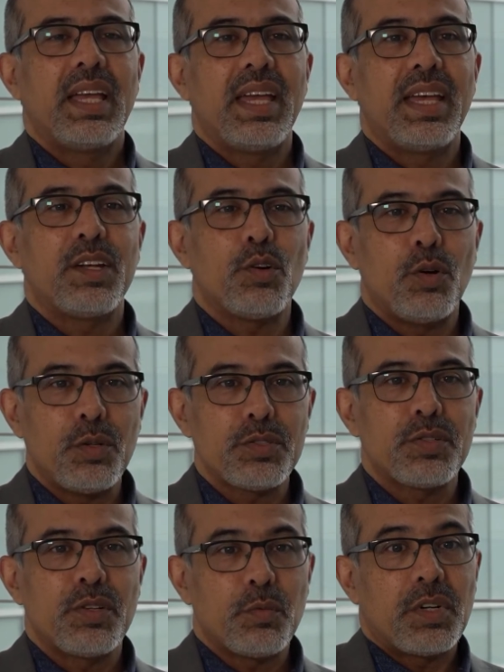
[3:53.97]
and
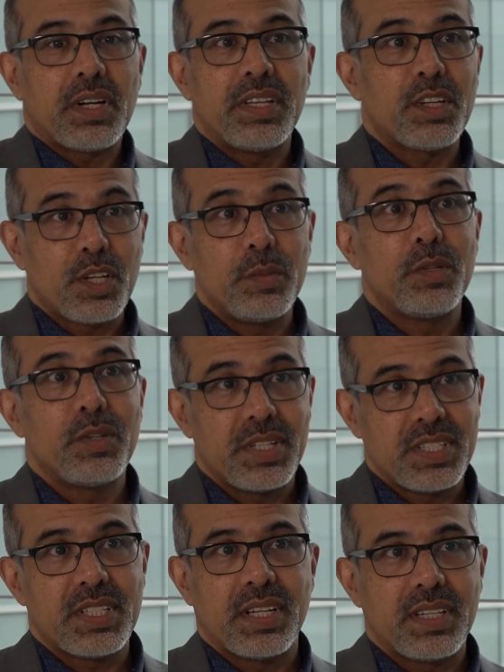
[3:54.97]
also to work in a community
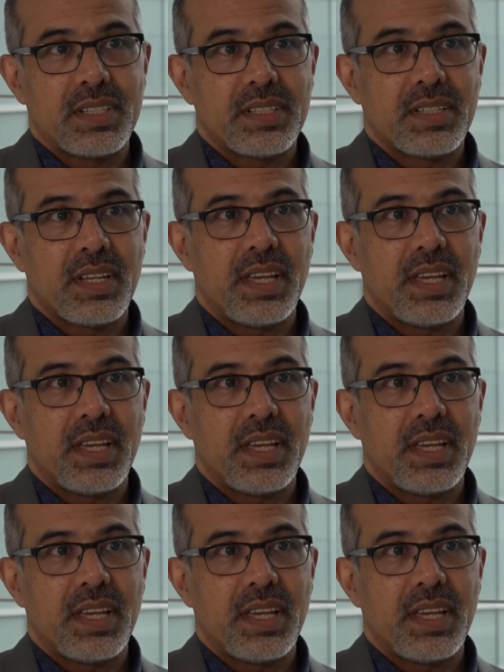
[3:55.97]
site.